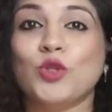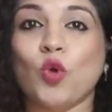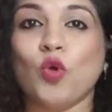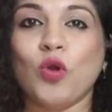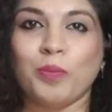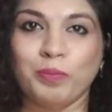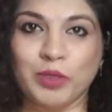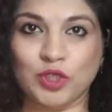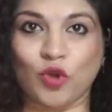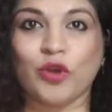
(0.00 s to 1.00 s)
though
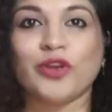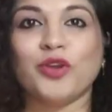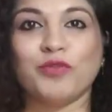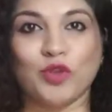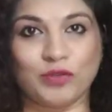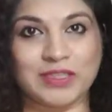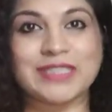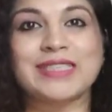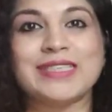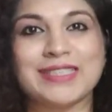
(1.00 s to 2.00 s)
majority of
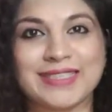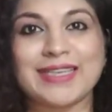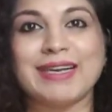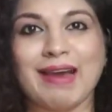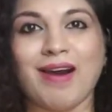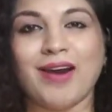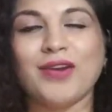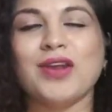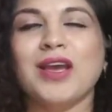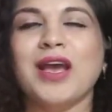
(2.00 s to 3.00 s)
universities still
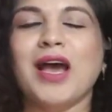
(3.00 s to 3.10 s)
are.